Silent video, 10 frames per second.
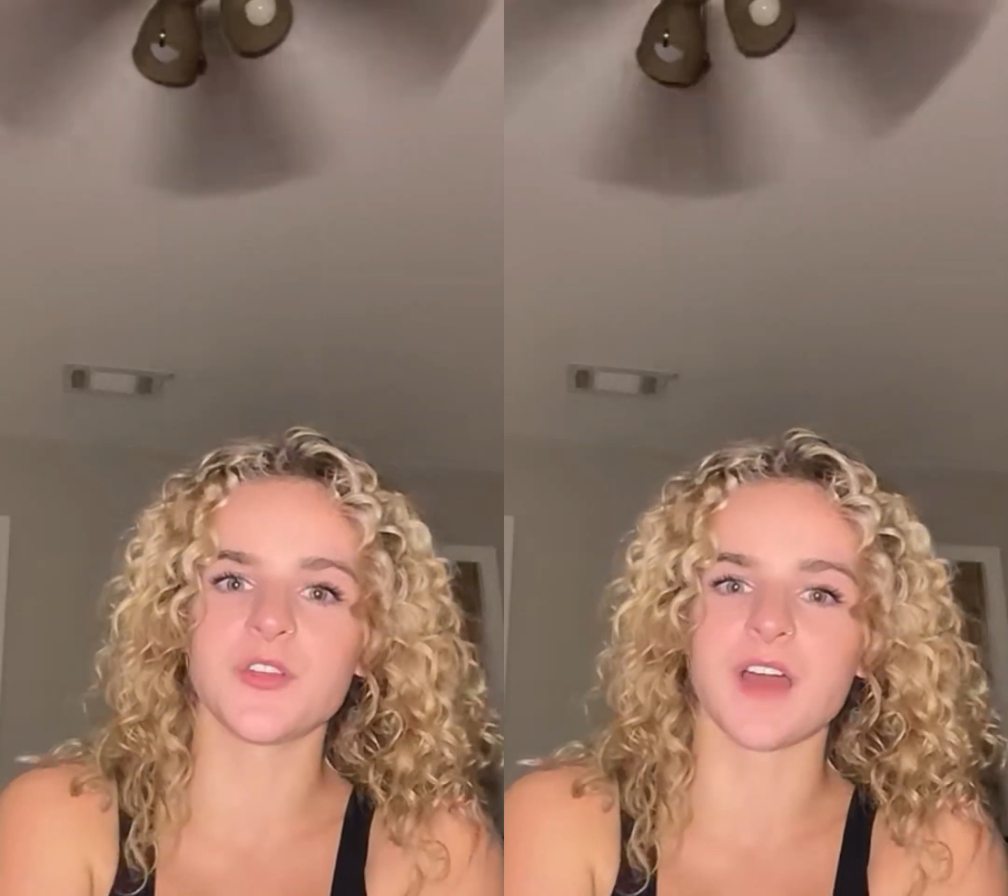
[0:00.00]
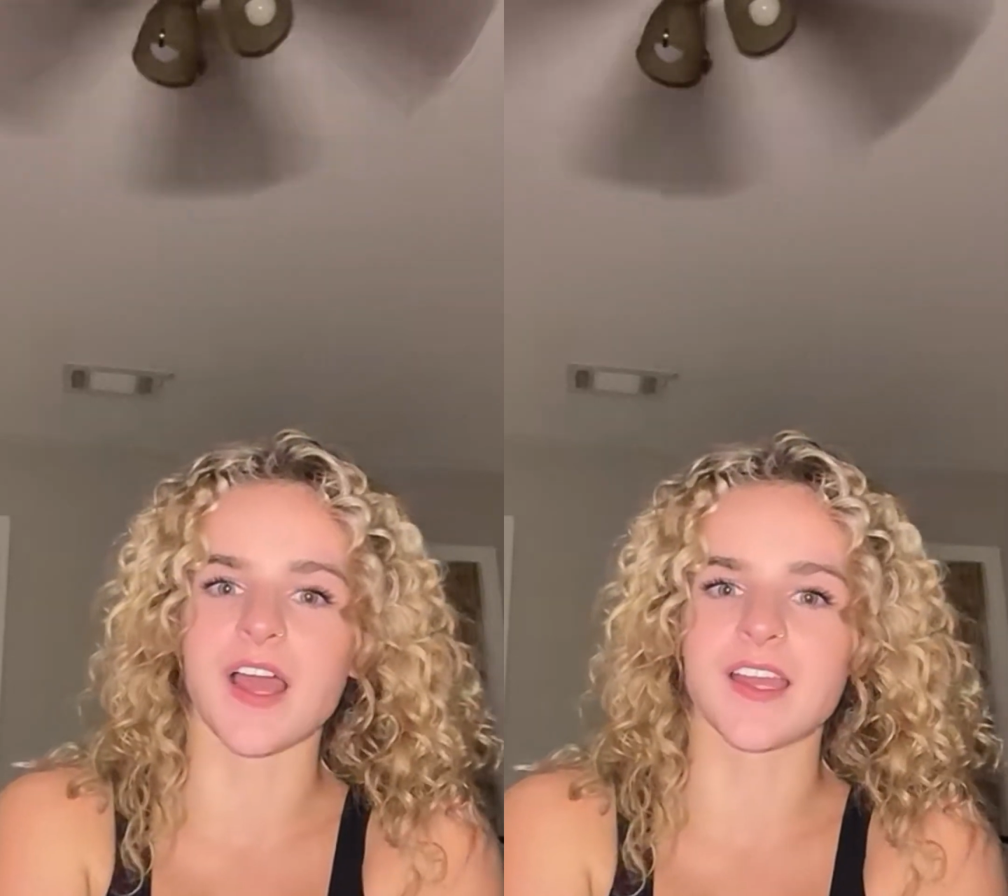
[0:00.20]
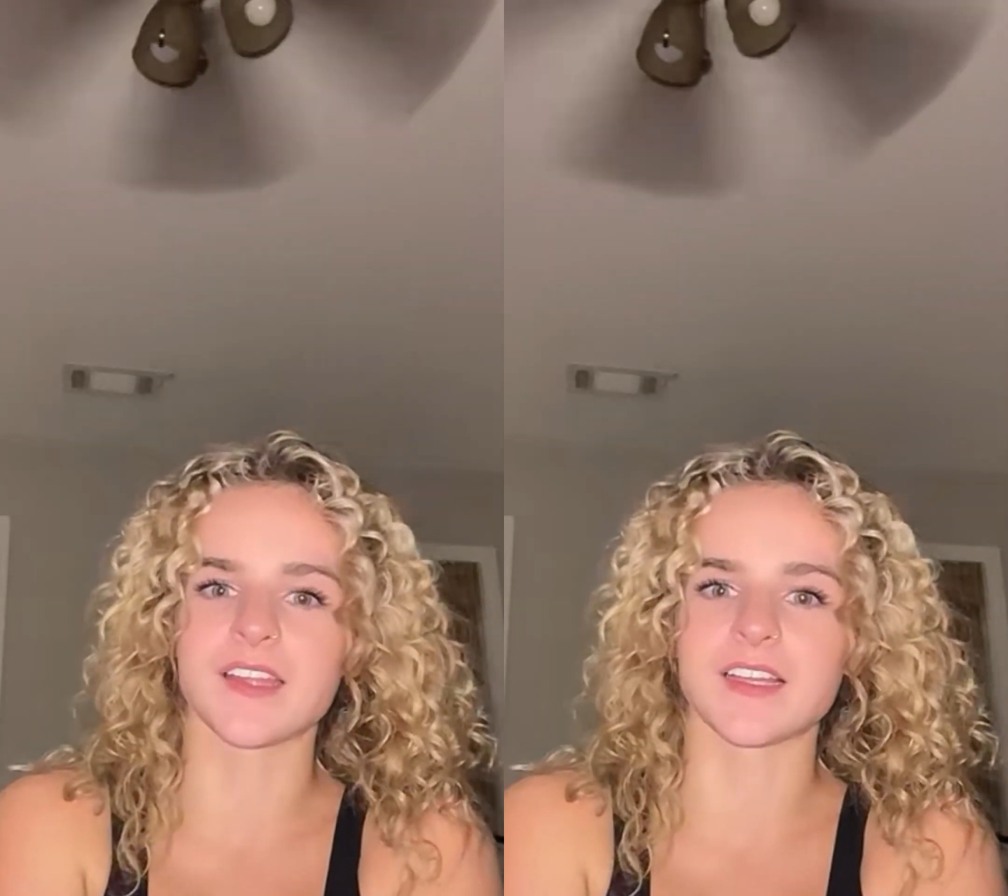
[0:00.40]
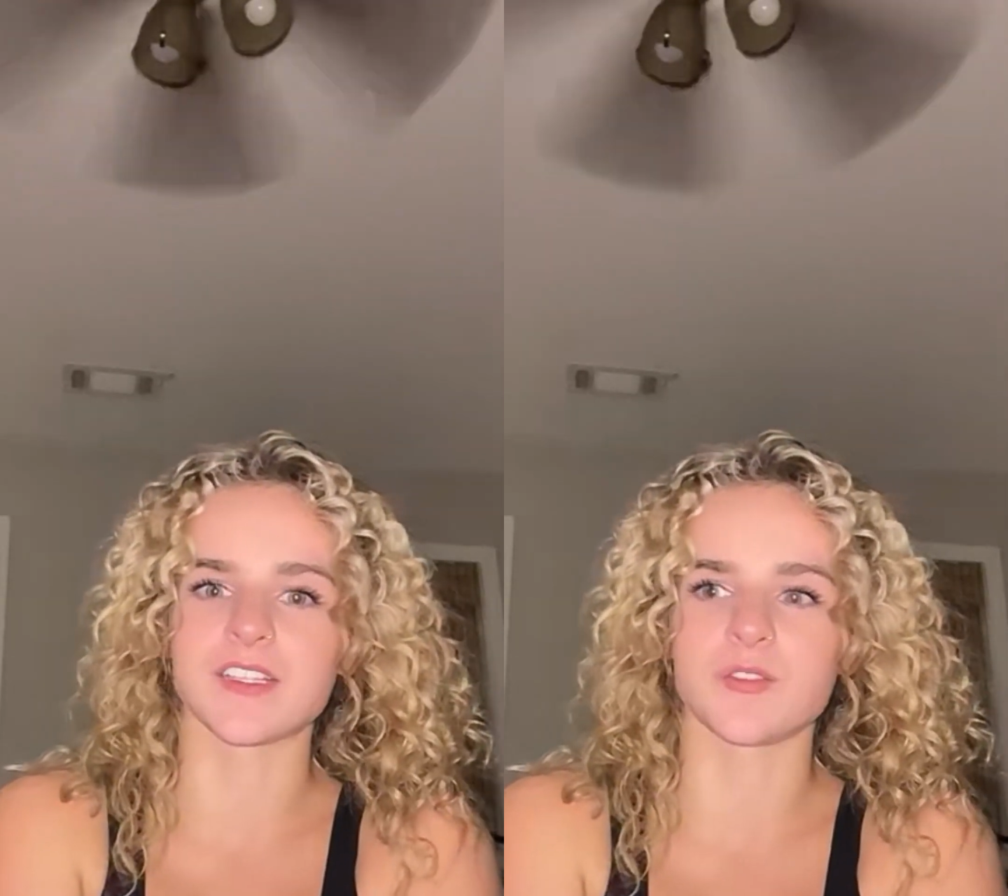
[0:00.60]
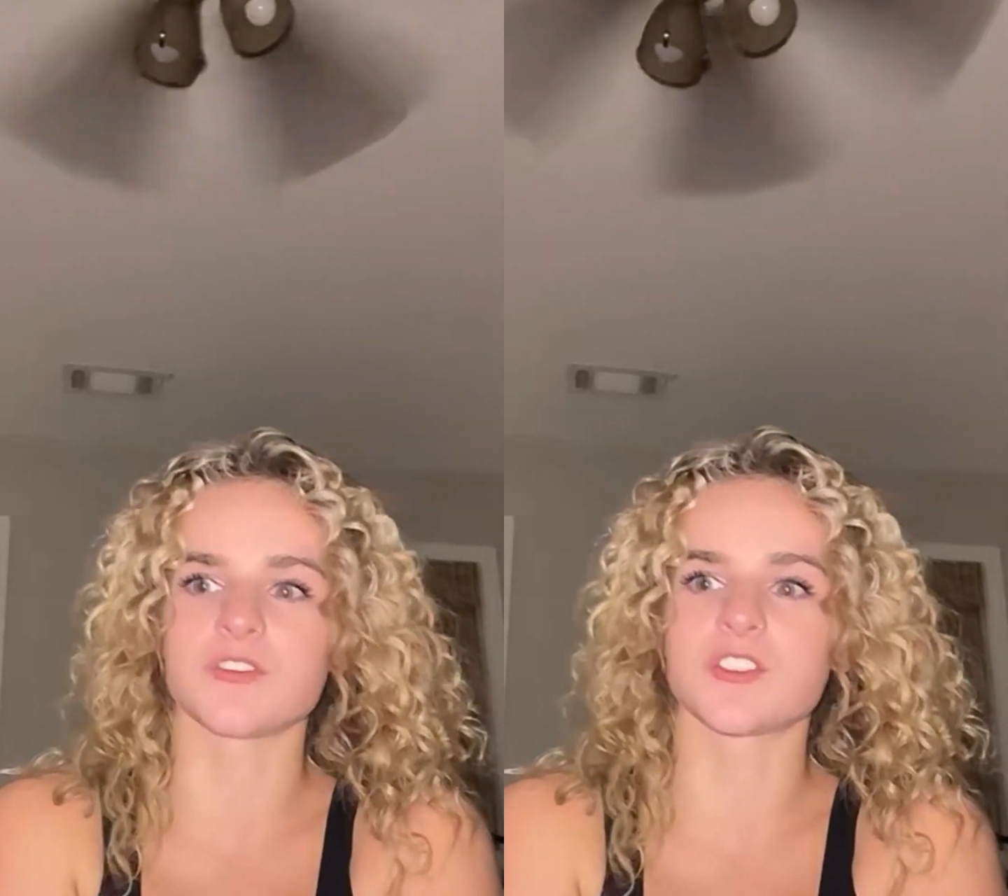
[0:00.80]
that and like
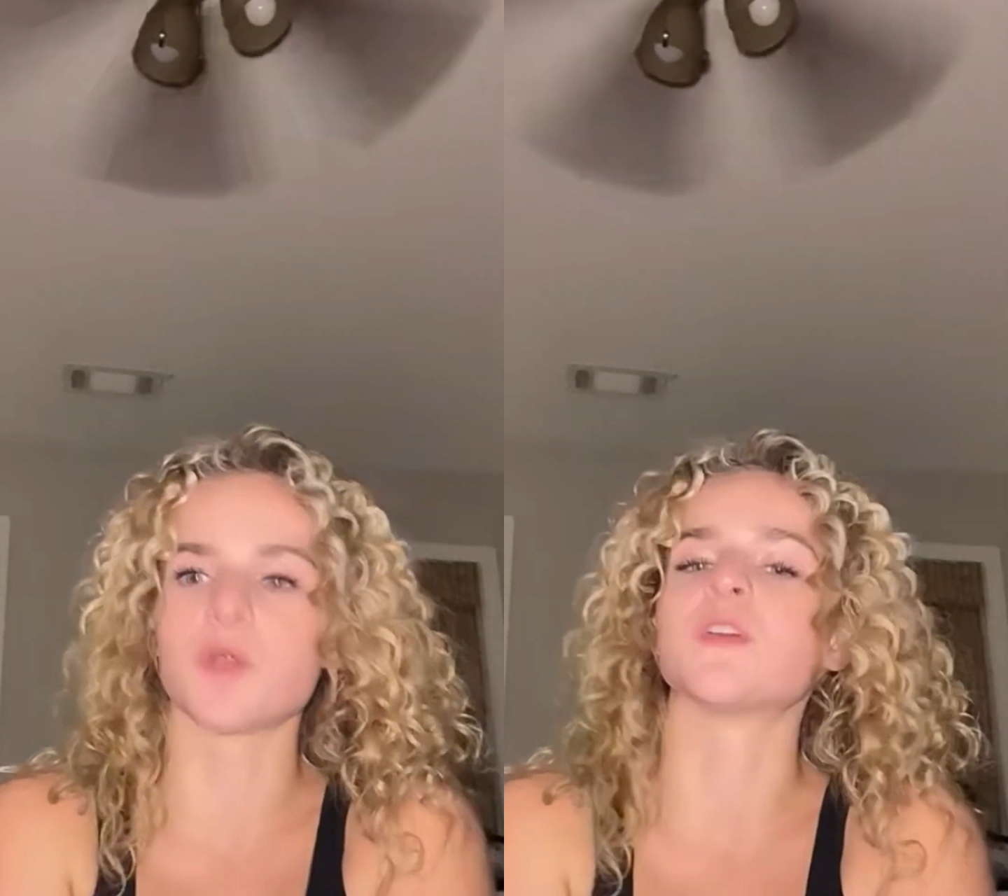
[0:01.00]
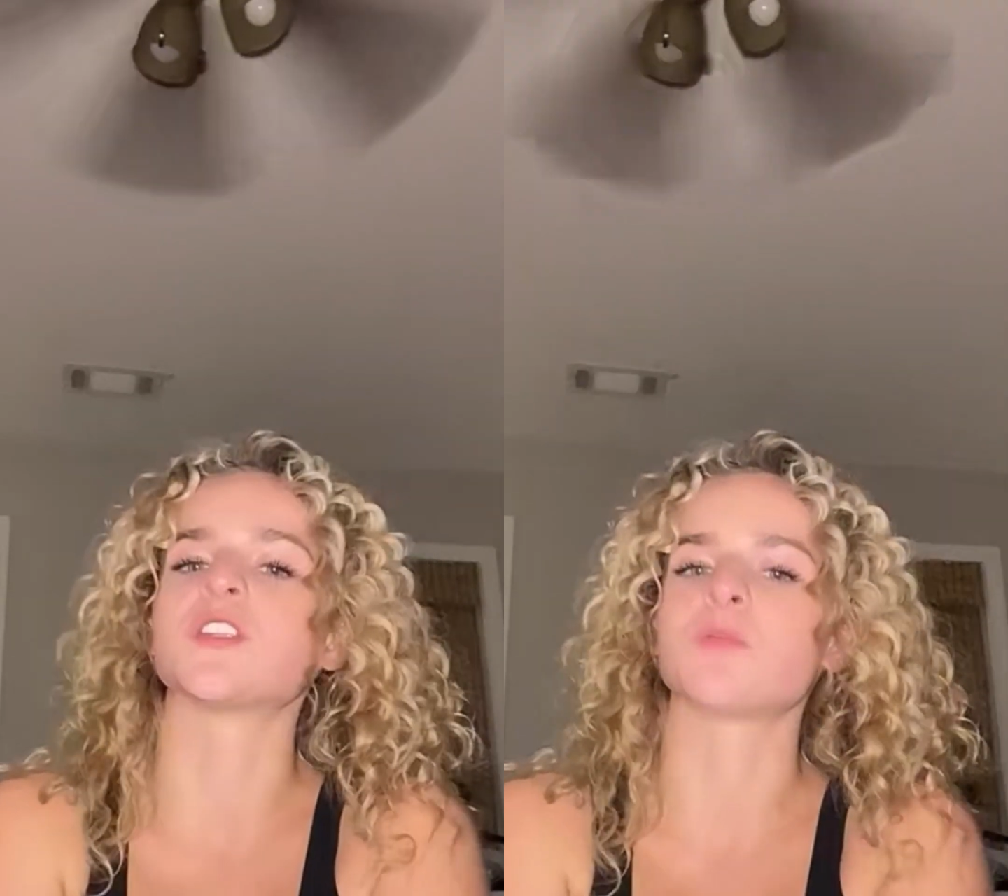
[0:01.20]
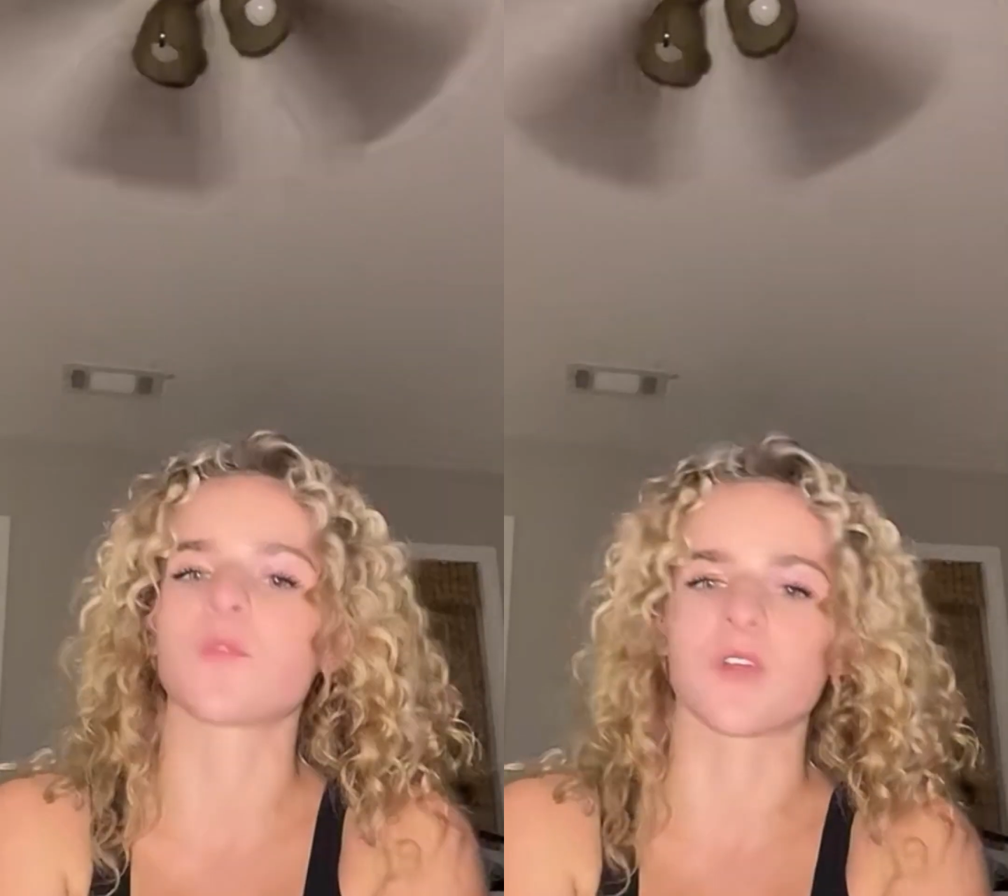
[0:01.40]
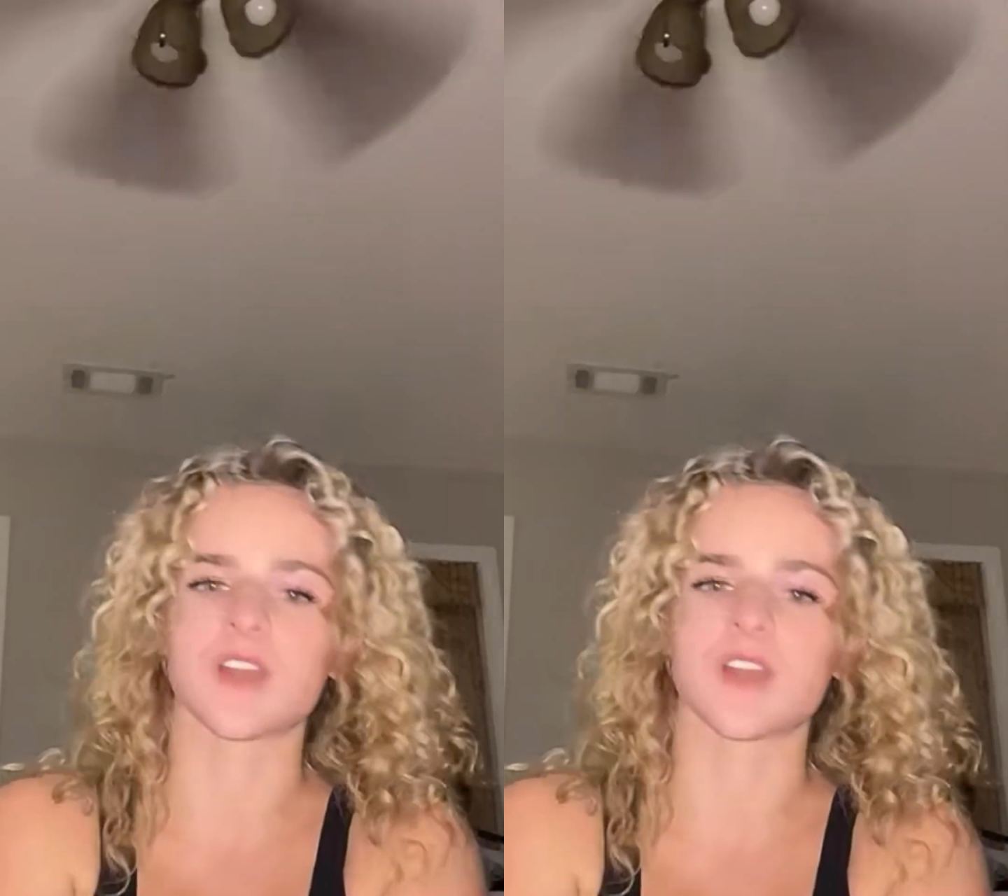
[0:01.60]
do so much more.